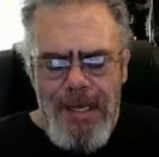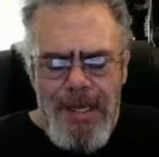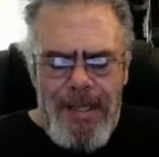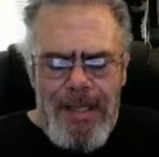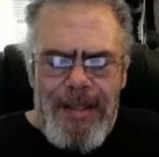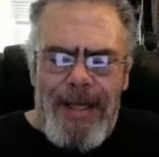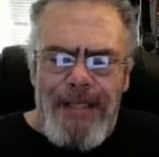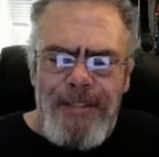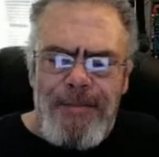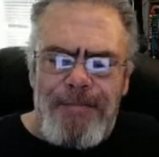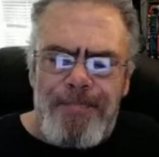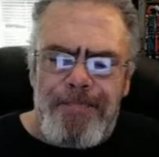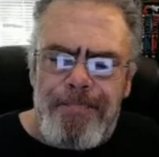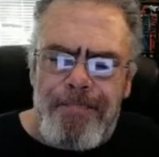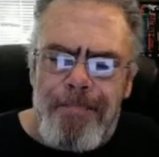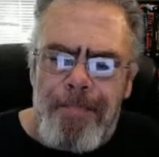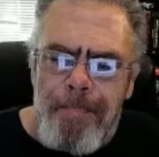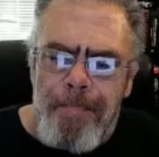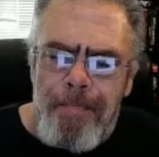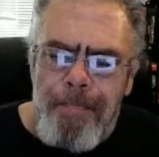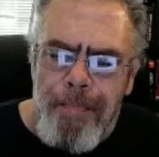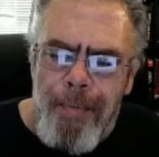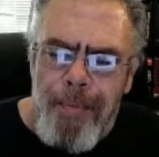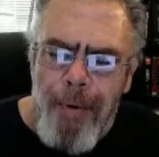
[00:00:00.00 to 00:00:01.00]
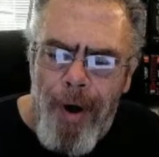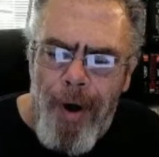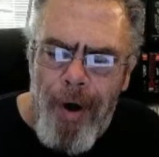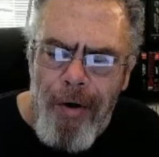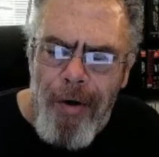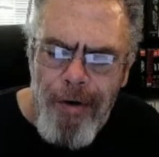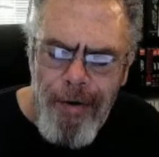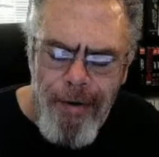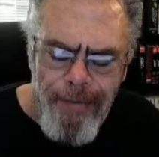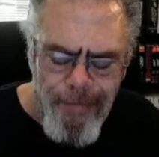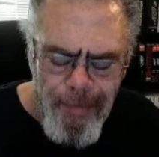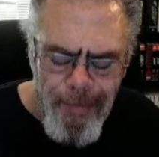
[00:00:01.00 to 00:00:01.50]
that's
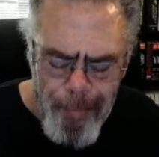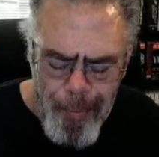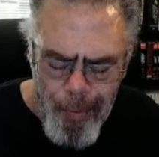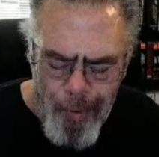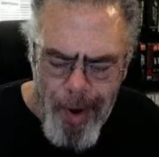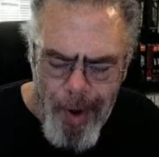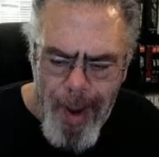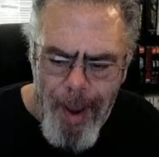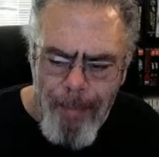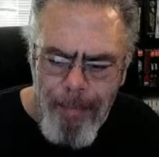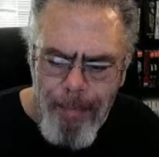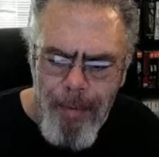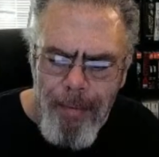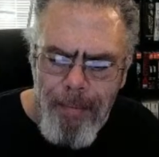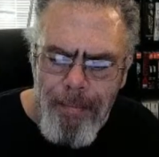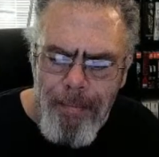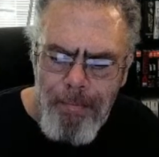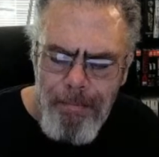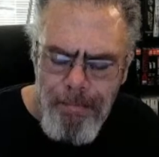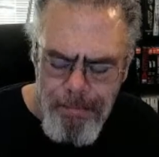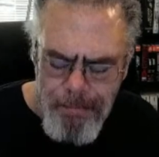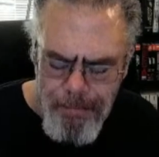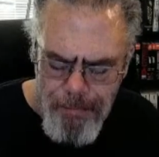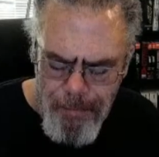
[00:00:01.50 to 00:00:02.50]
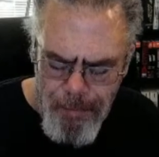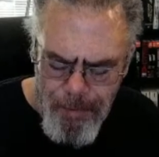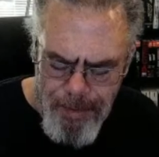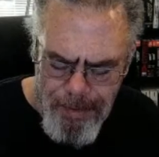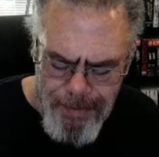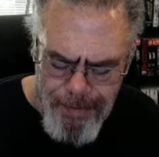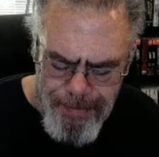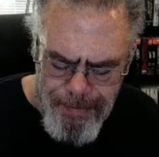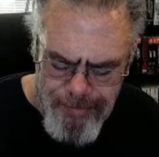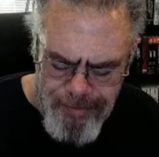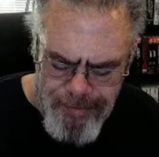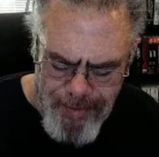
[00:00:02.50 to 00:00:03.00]
part of the problem
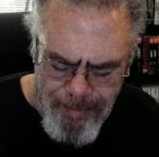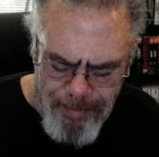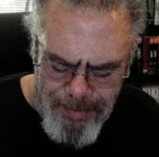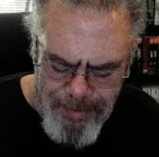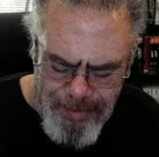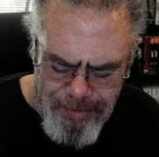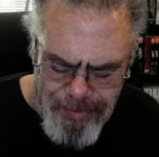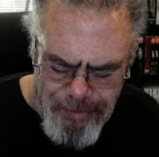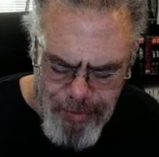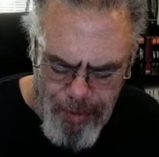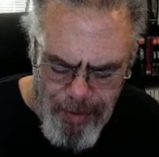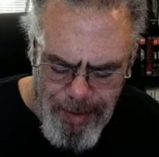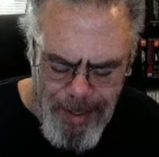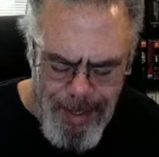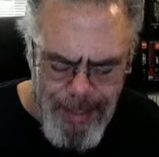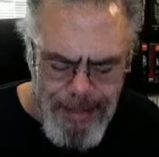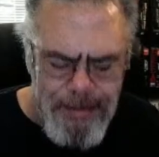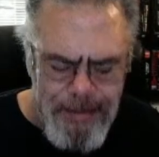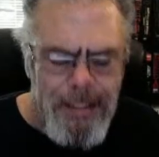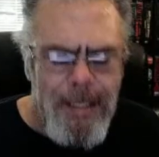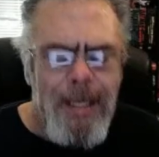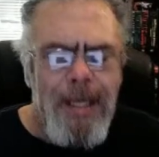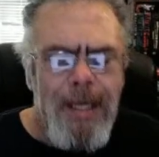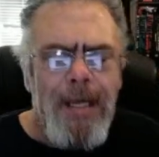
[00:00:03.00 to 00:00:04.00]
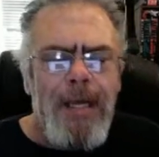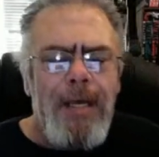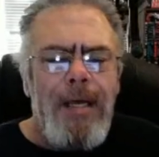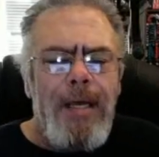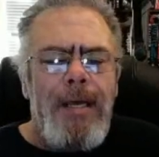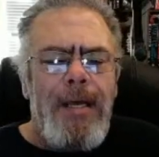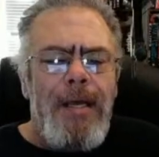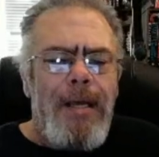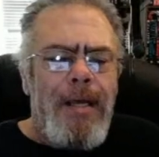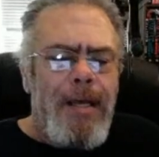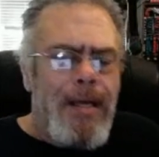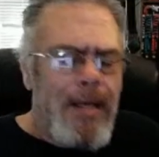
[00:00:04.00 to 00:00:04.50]
with some of these storylines
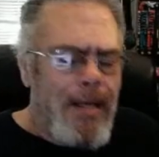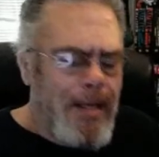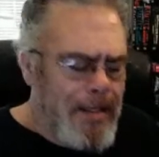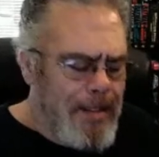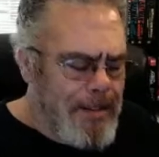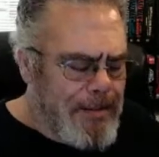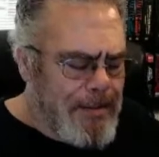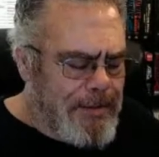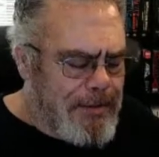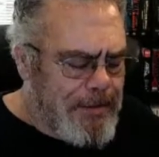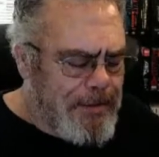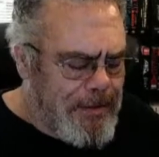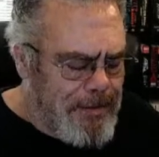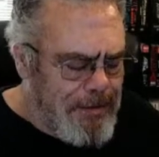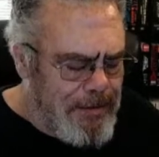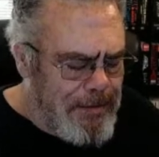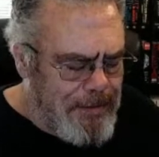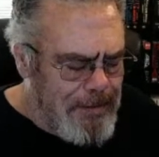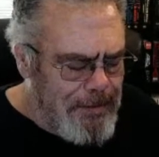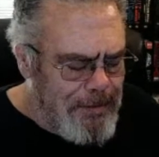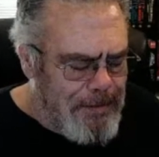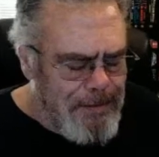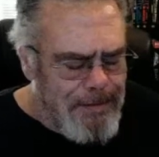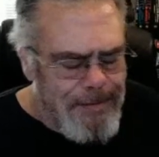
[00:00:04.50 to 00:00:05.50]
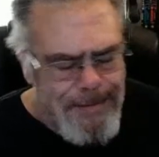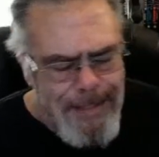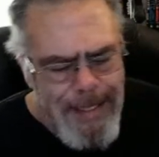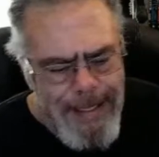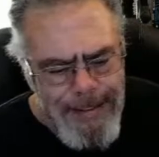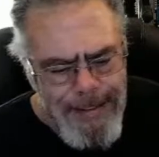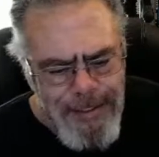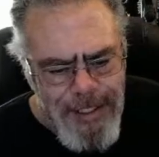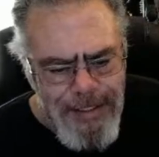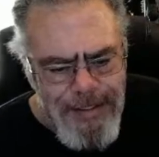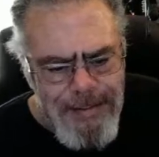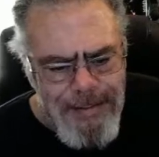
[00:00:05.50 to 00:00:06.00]
is they
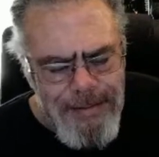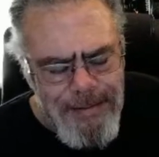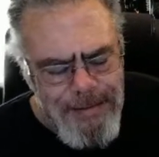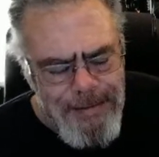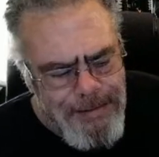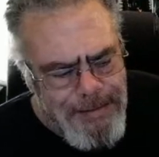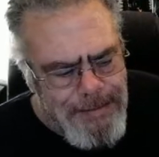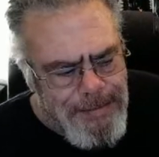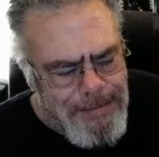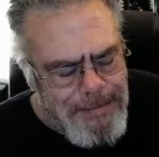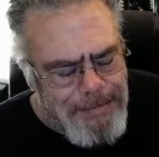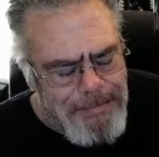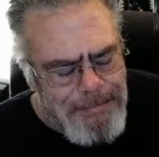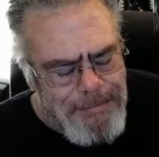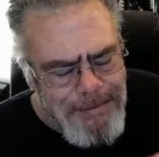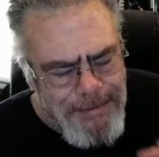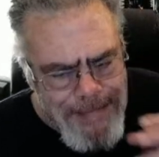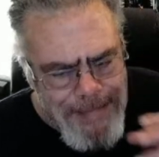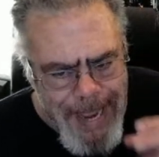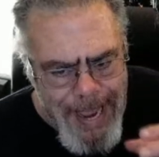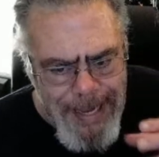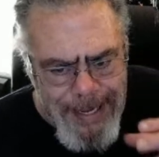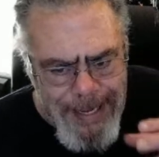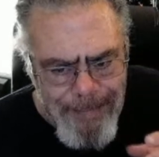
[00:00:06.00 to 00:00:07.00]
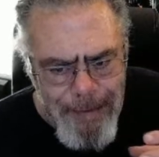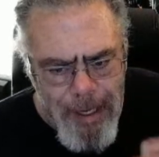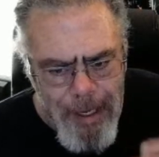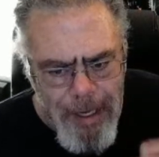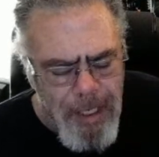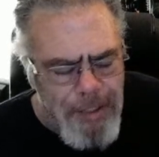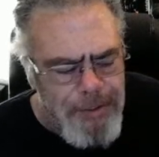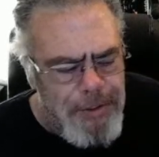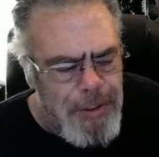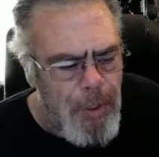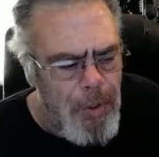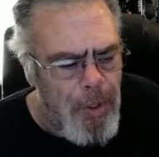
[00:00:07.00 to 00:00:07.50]
just take them a
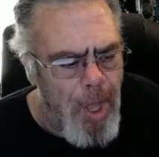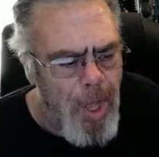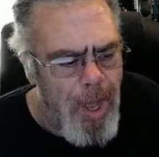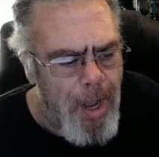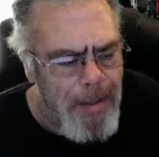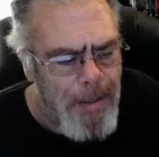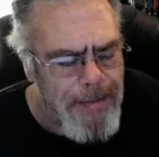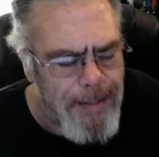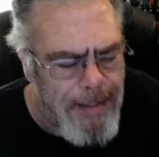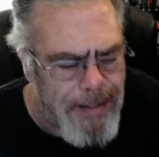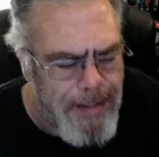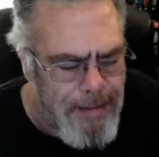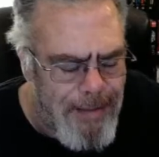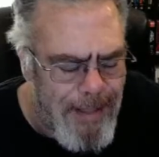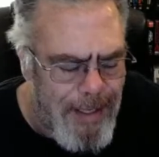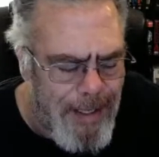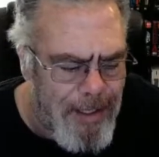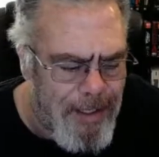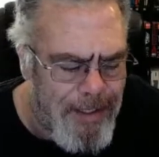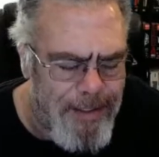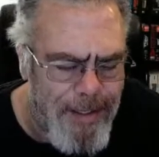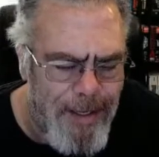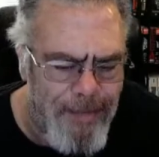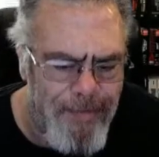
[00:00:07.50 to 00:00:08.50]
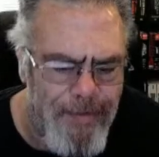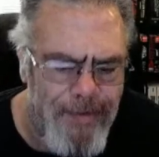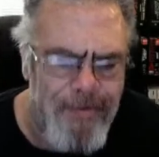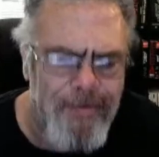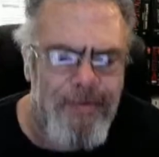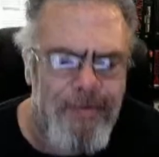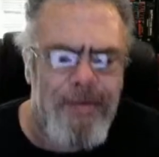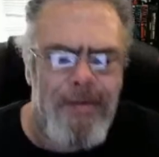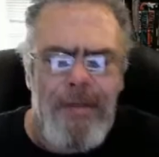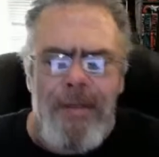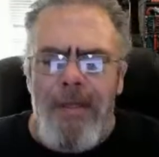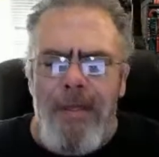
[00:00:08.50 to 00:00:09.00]
little too long. They could have done
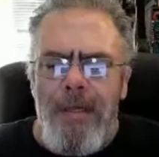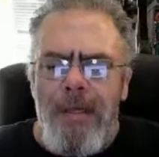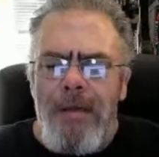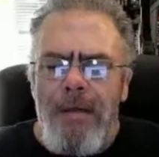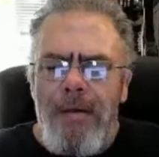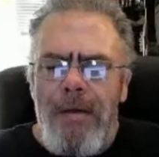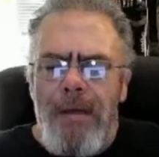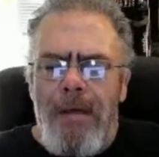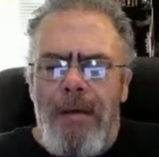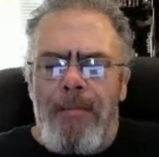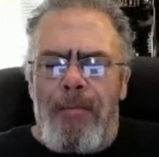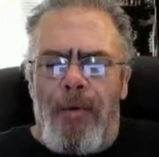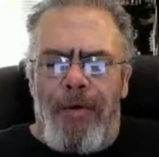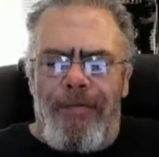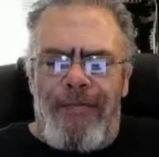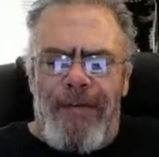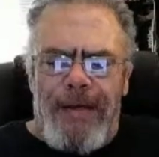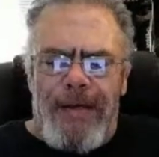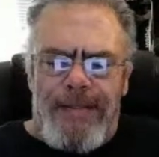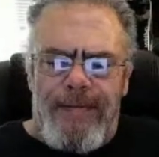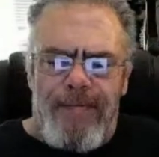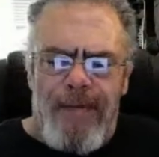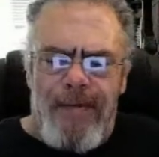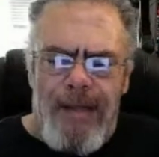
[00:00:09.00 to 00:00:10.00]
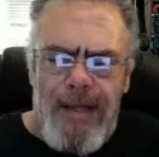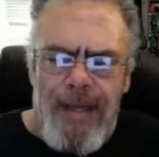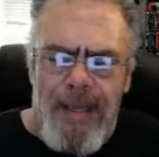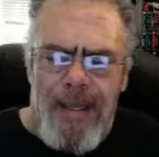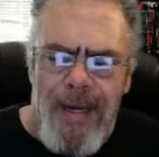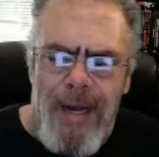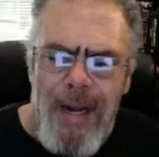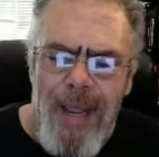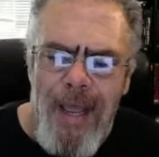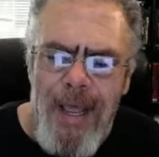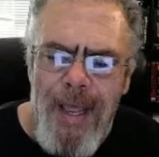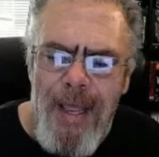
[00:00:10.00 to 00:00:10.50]
this more effectively
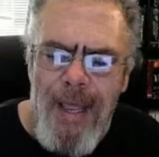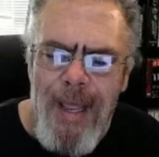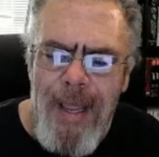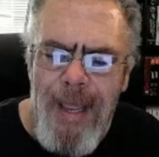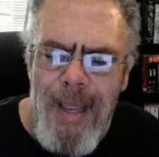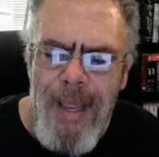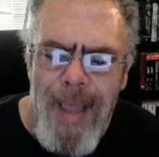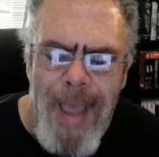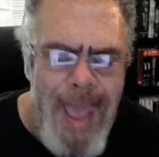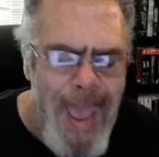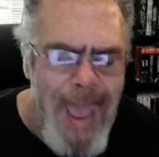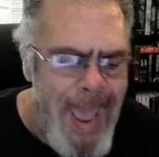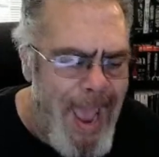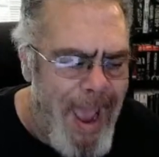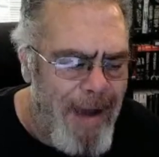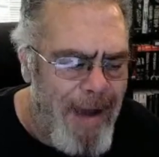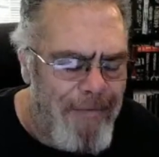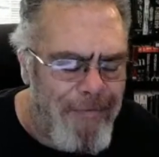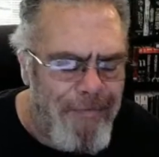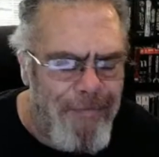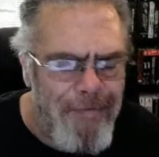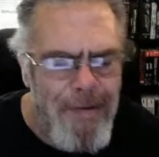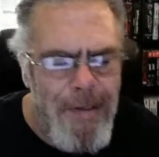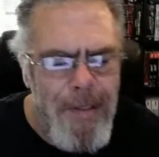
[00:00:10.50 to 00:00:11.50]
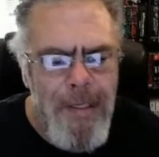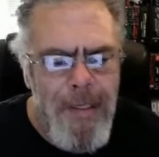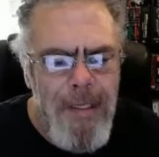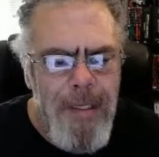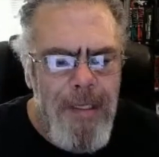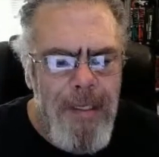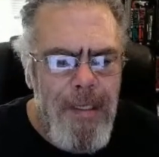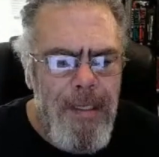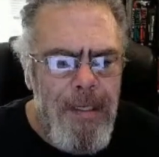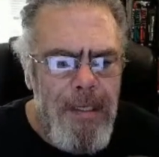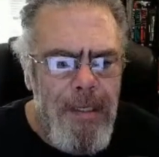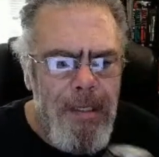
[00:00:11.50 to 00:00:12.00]
in half
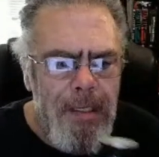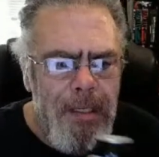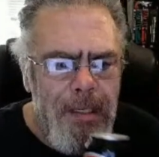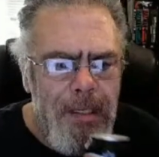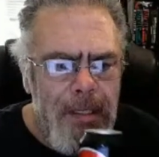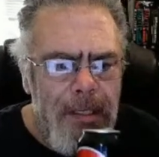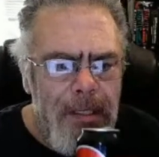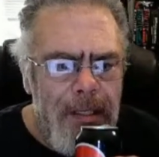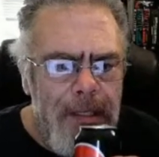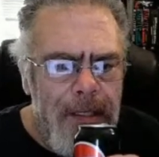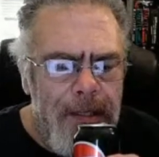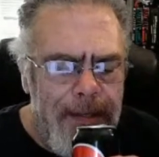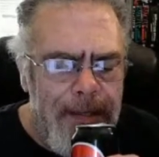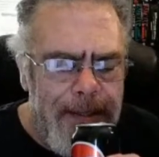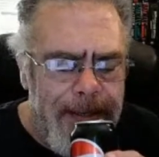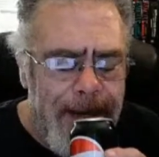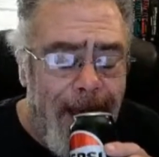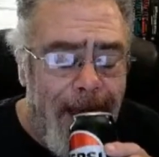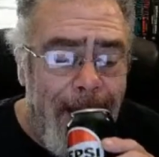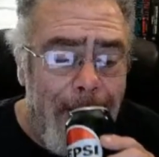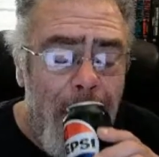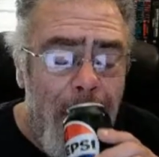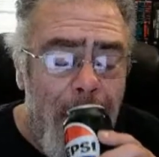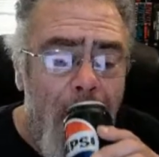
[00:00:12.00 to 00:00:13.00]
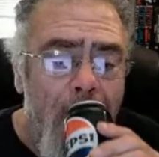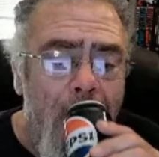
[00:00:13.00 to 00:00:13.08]
the time.